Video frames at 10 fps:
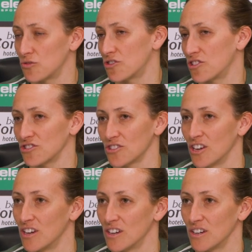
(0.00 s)
for us,
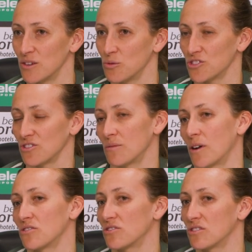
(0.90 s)
it was all
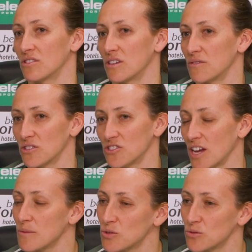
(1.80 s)
about giving us
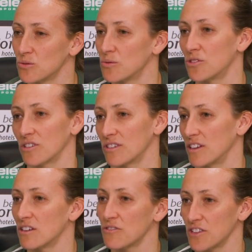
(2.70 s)
time to work in
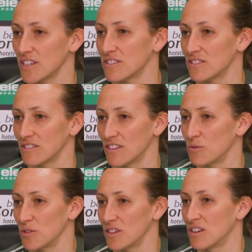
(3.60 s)
a lot of things
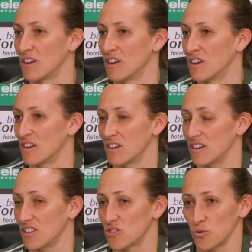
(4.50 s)
that we
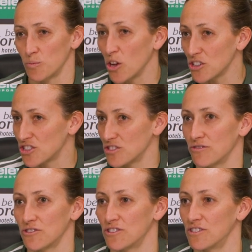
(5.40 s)
need to polish
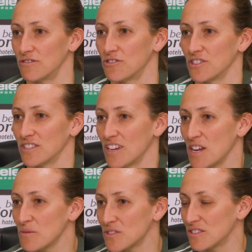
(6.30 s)
for, for these
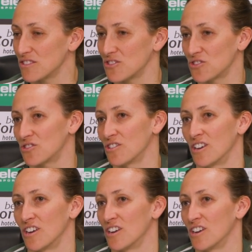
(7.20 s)
games and just